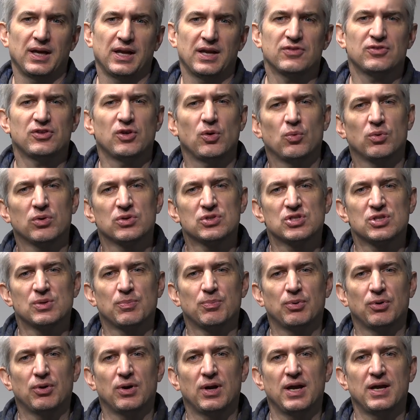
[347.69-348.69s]
I guess they weren't
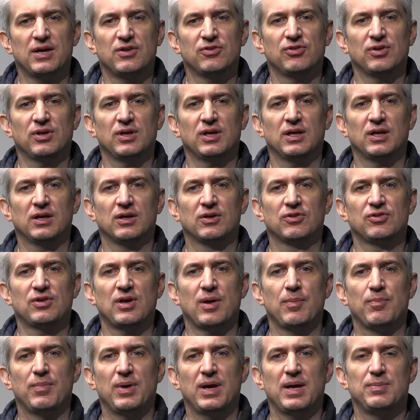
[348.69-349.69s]
surprising,
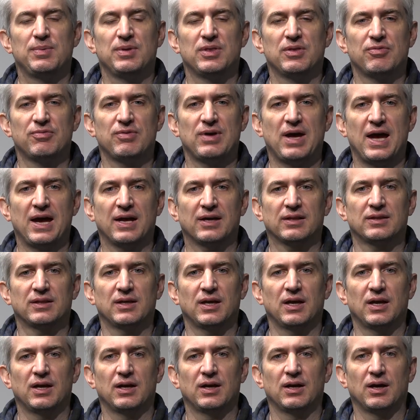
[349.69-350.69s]
except maybe the fact
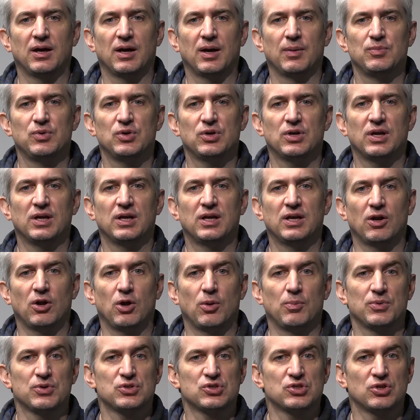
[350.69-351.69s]
that um, you can get
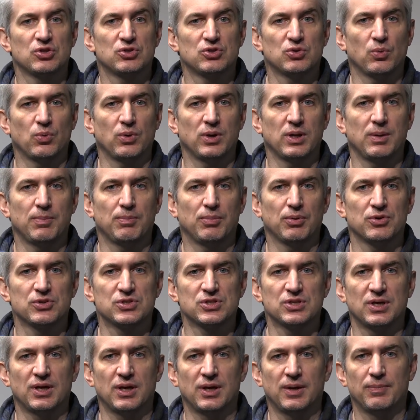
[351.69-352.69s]
almost a
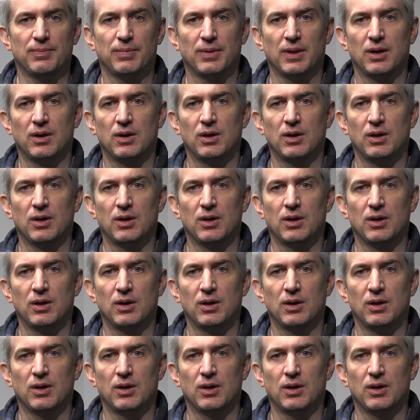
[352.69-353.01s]
20%